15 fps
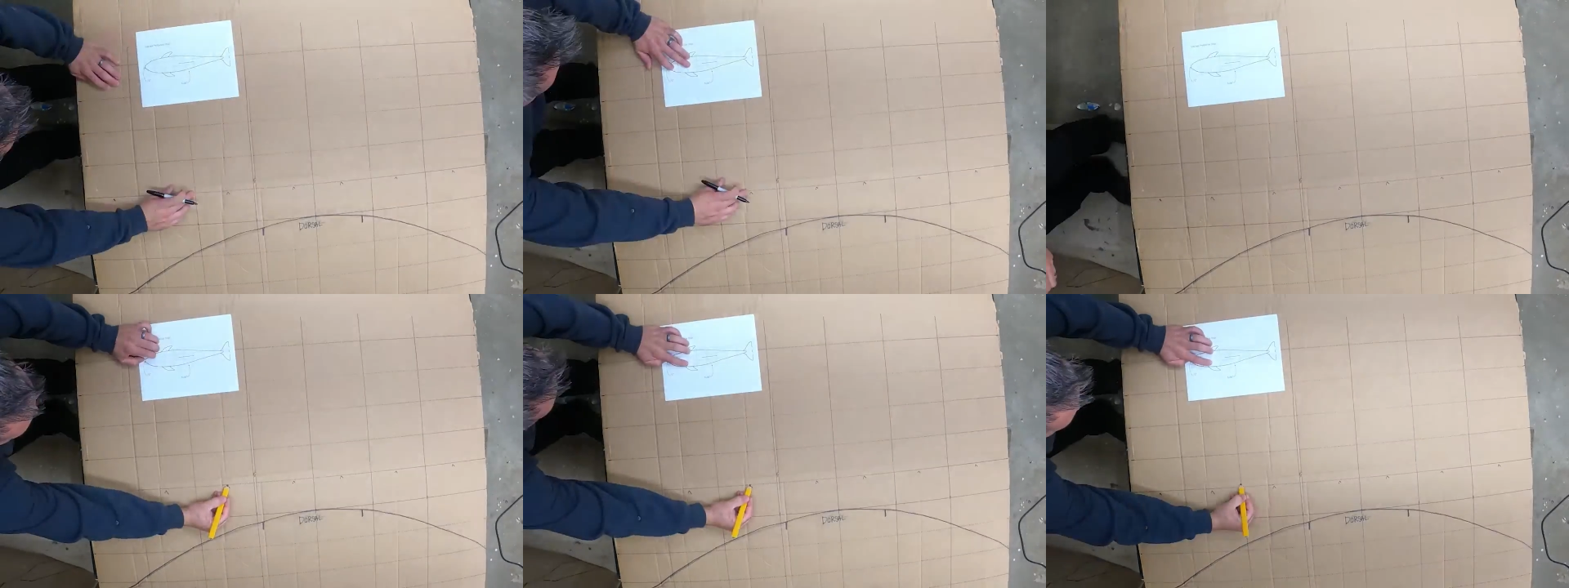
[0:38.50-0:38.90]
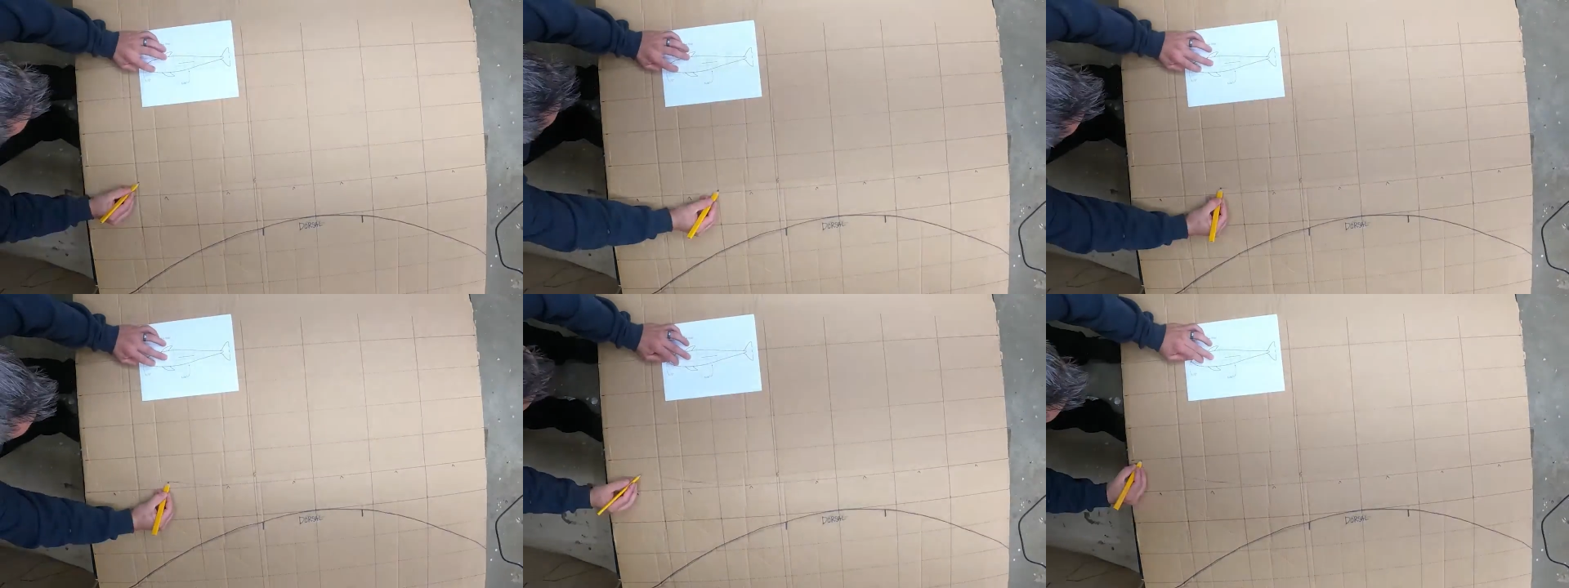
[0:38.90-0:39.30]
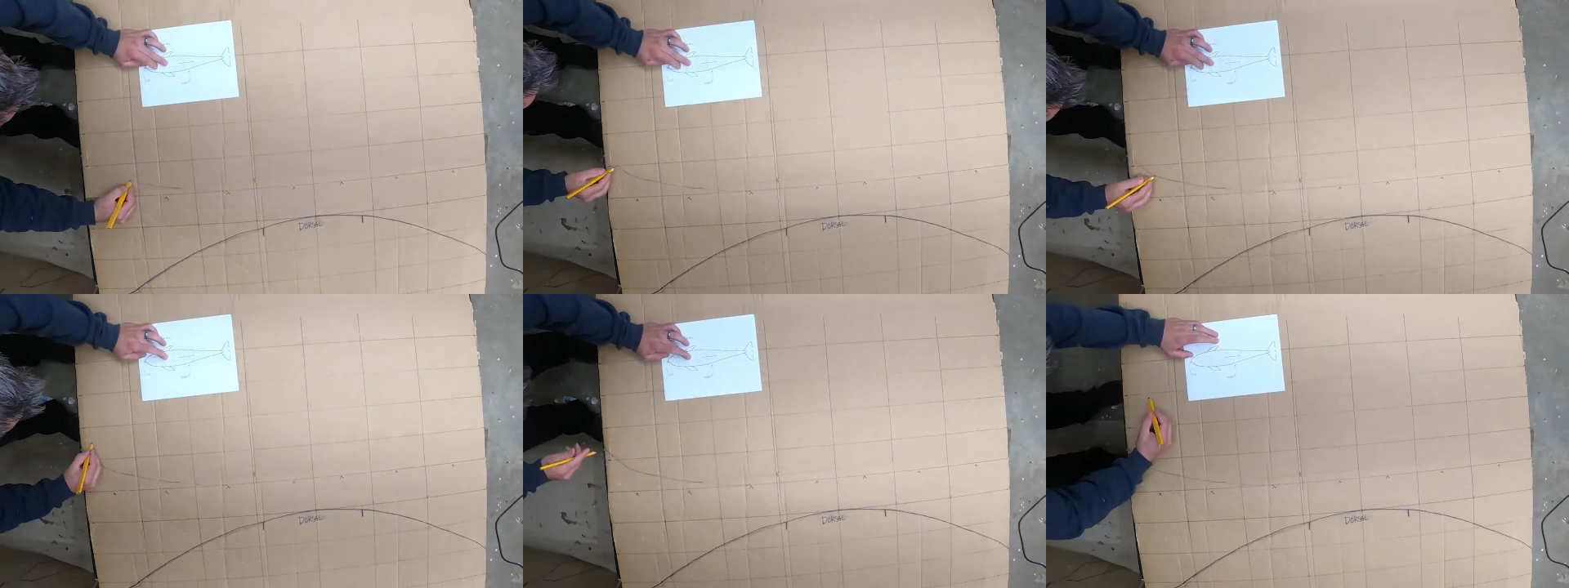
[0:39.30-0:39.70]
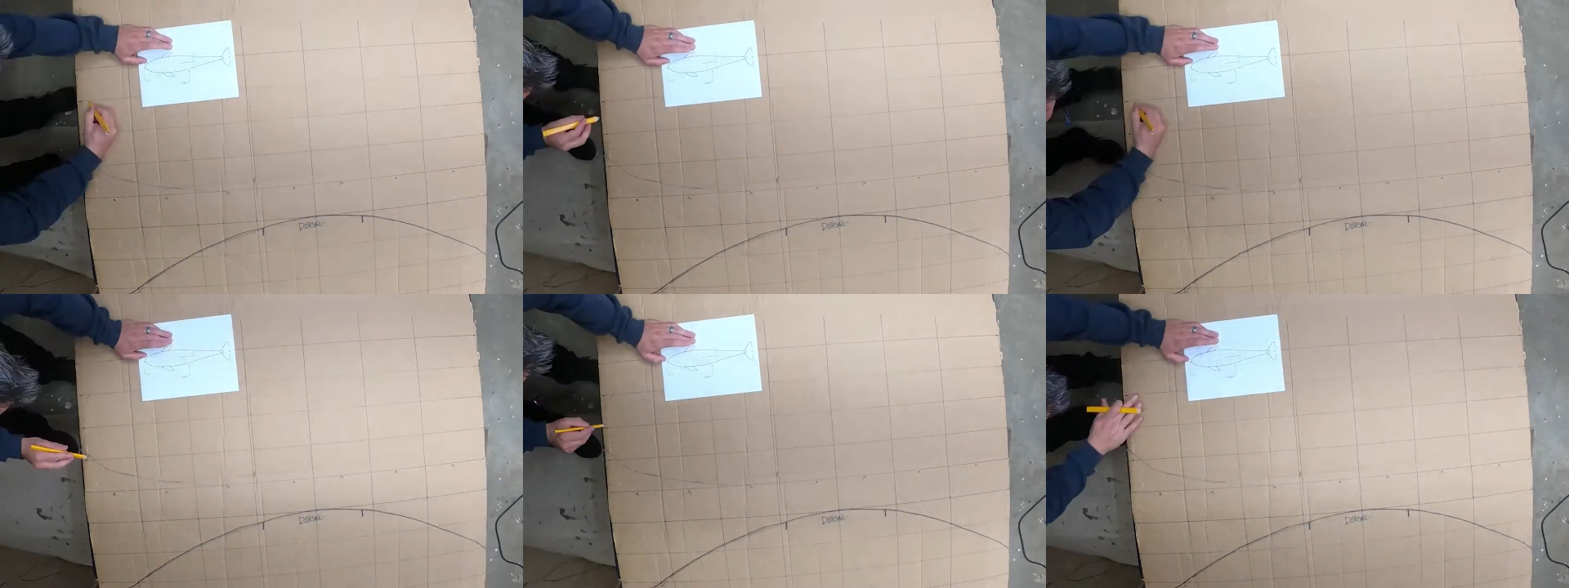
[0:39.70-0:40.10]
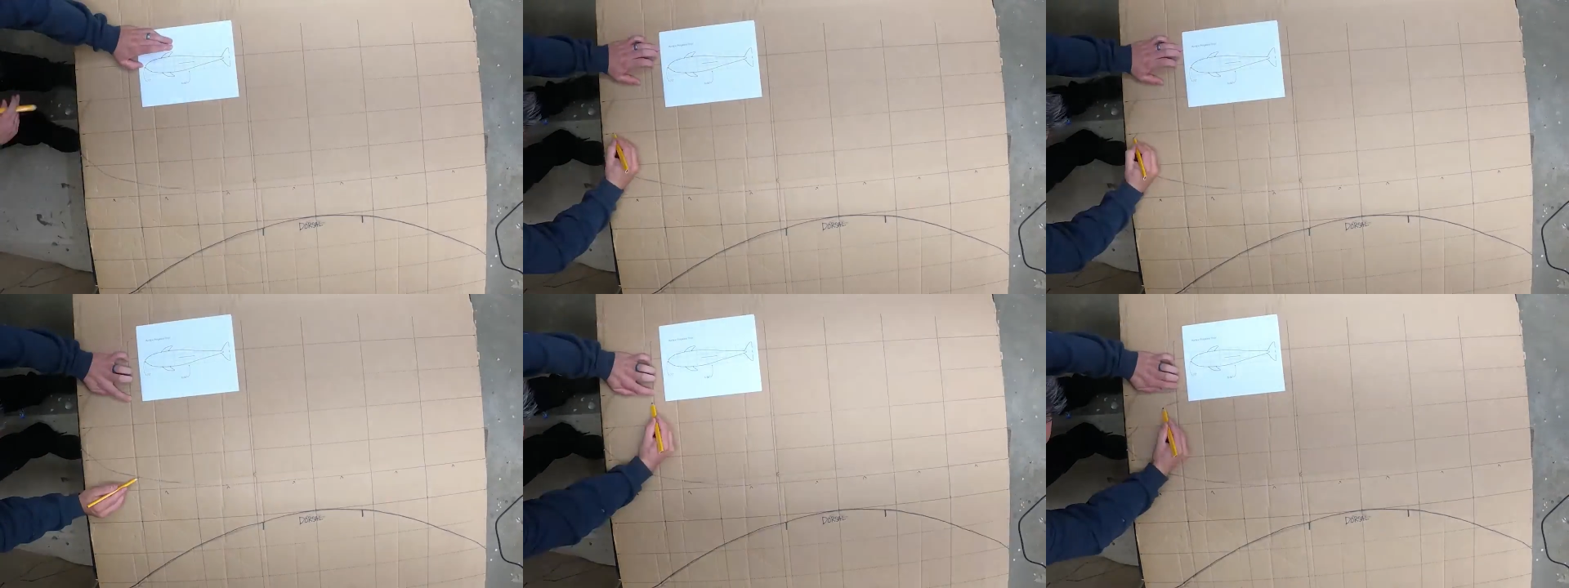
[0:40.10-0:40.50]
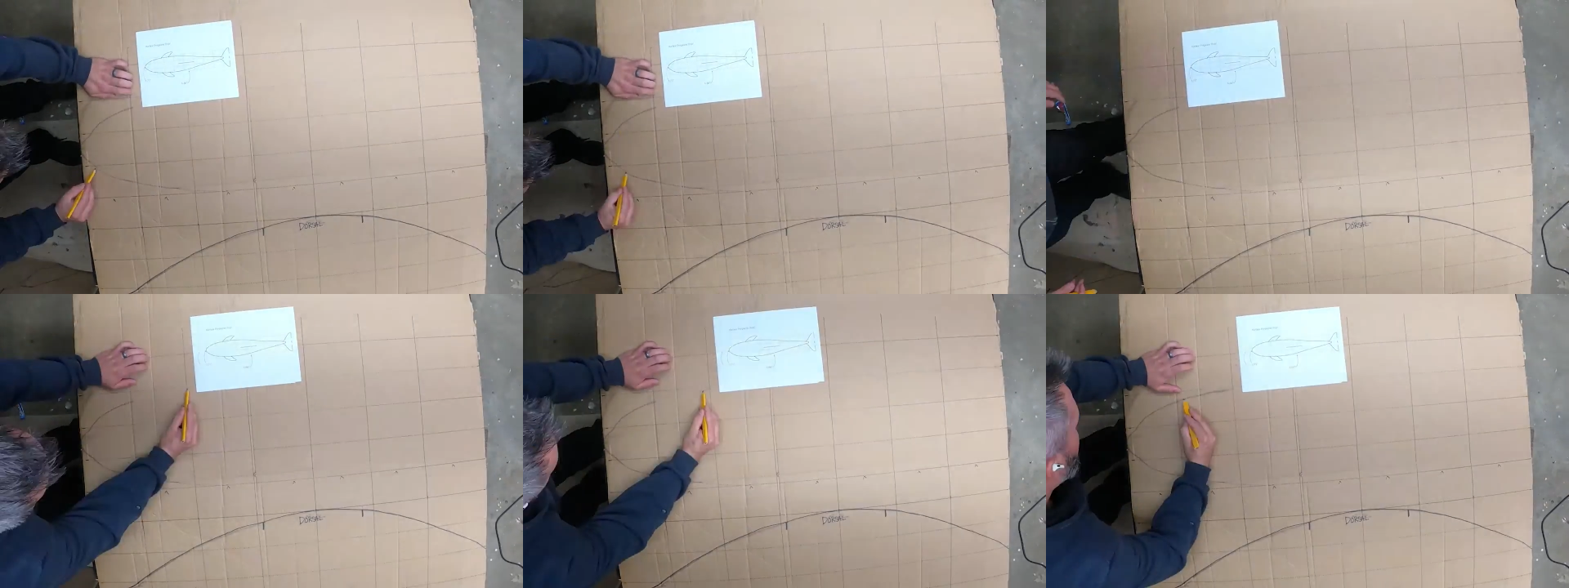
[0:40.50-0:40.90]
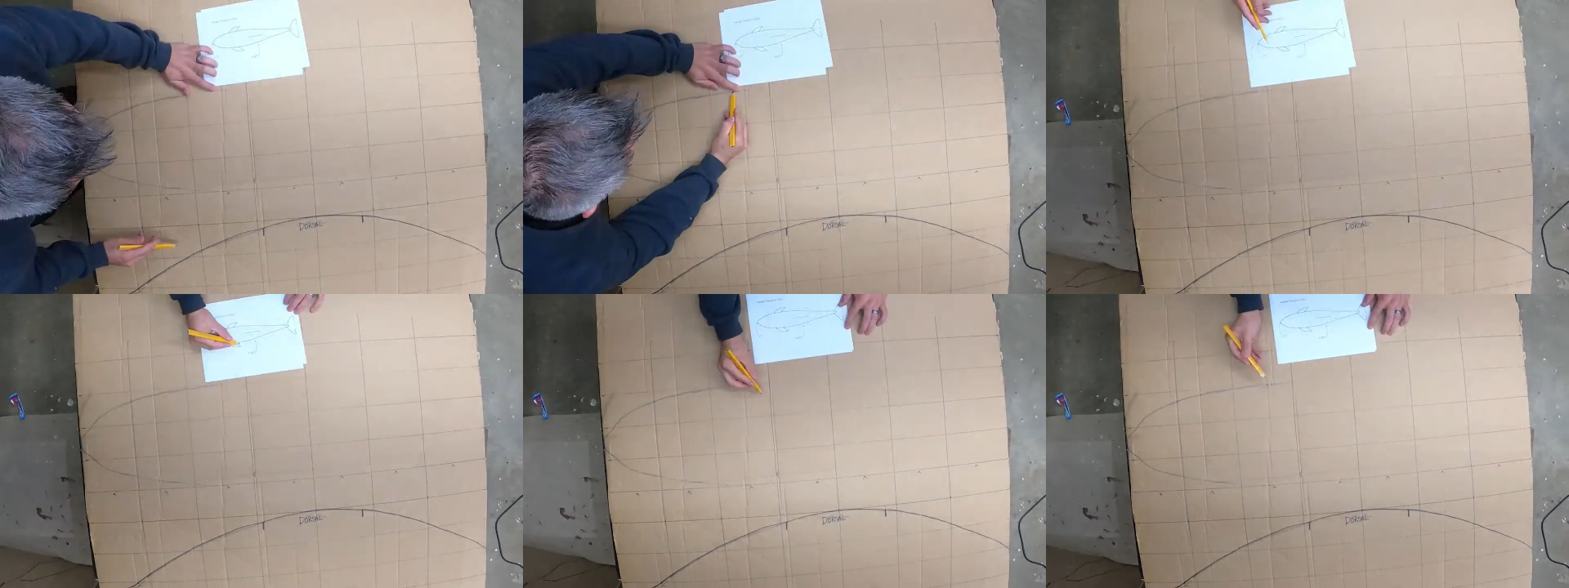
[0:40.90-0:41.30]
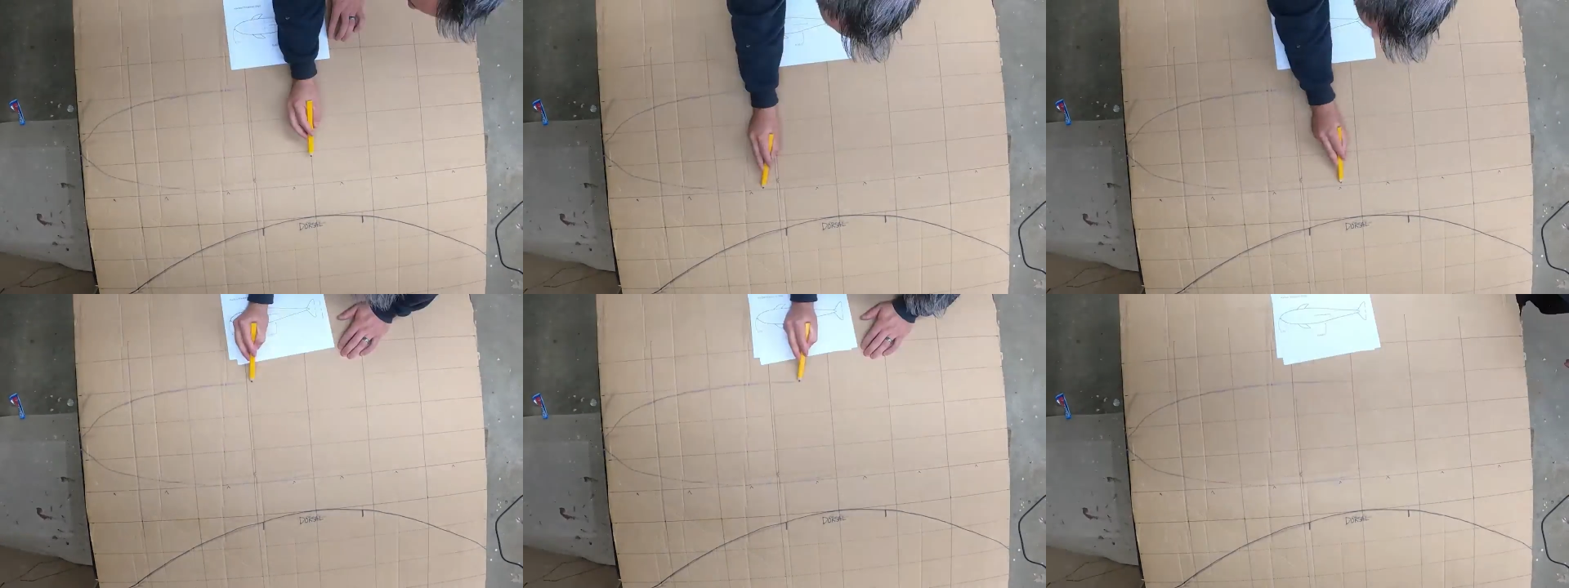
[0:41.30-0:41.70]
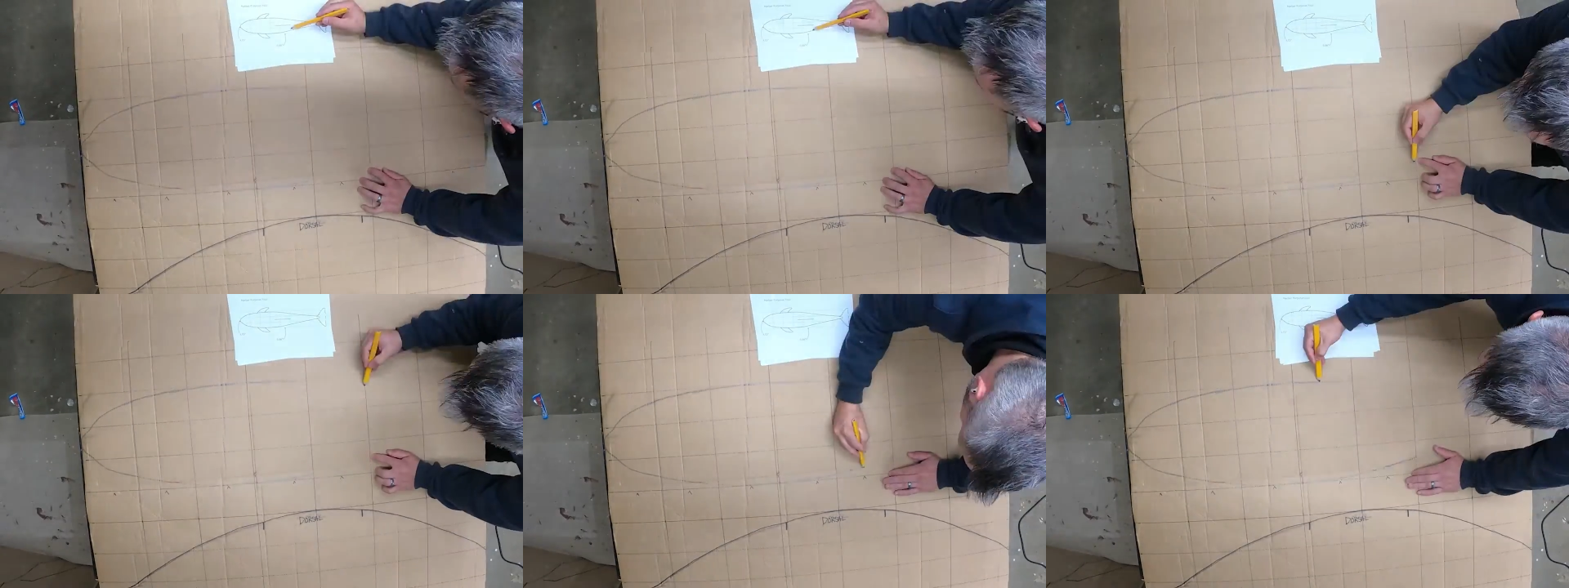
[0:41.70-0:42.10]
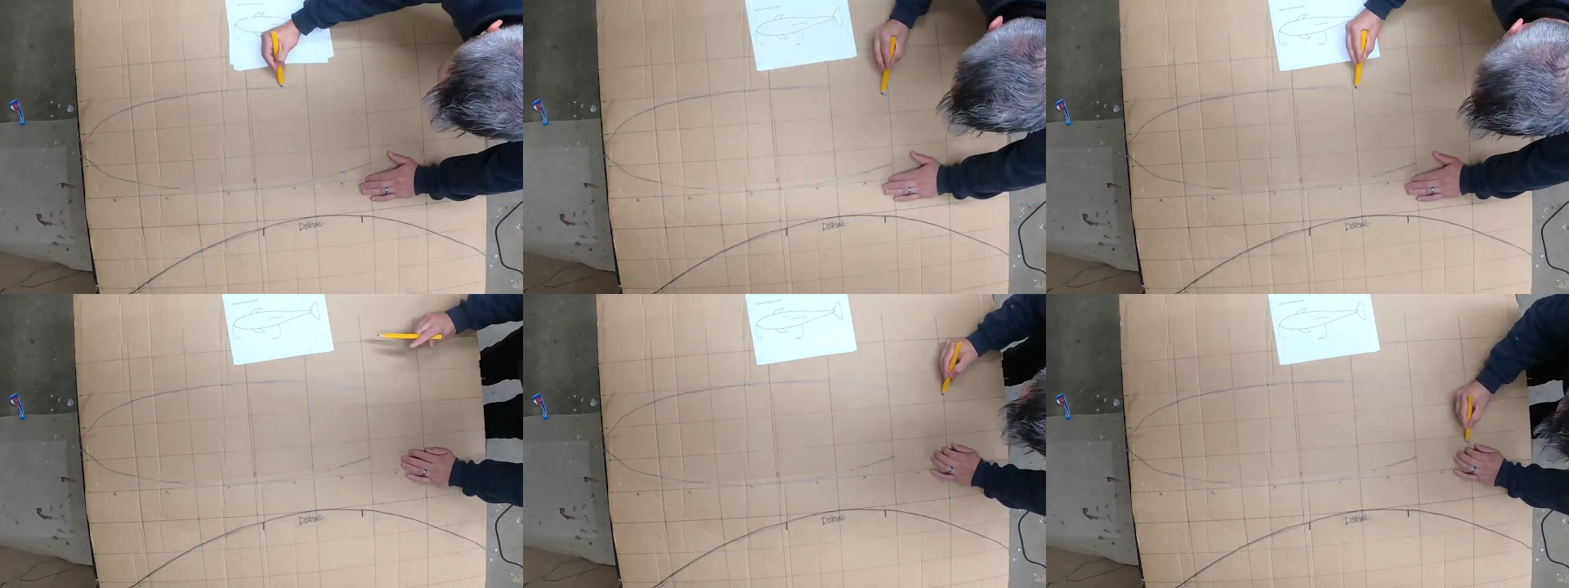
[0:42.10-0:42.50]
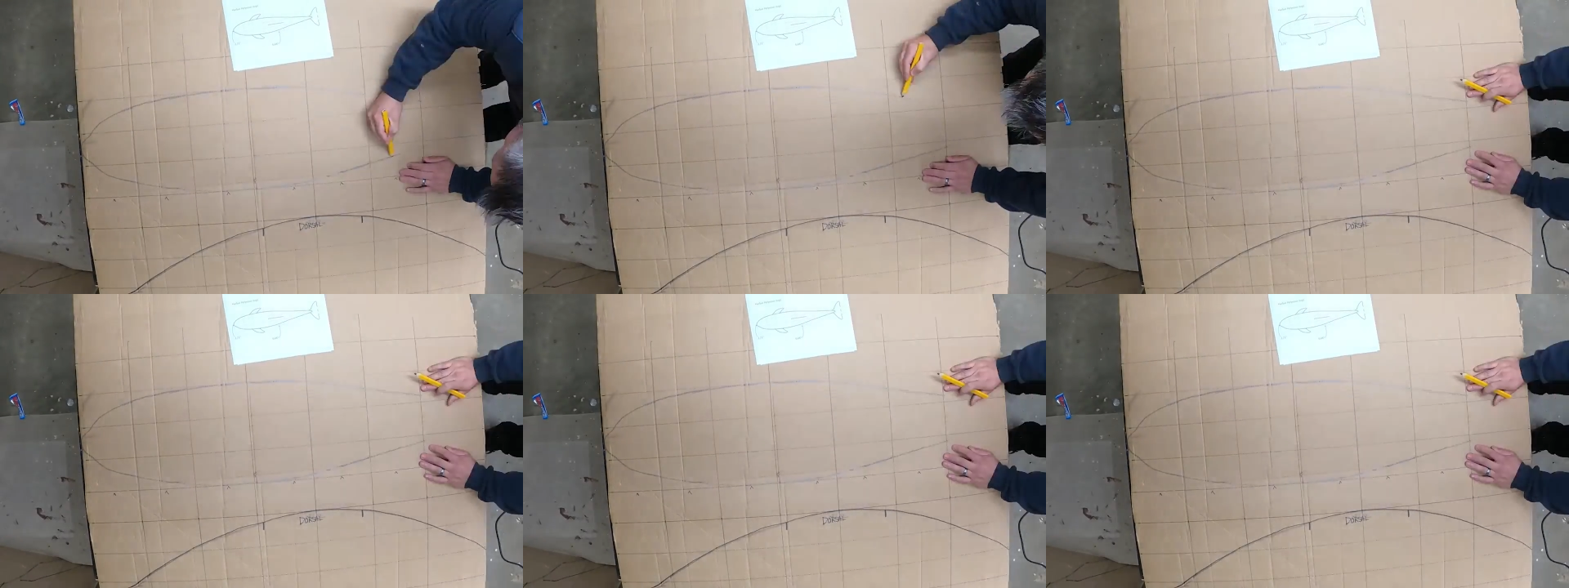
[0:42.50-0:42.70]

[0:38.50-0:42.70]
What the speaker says: No face is visible, so there are no lips to read.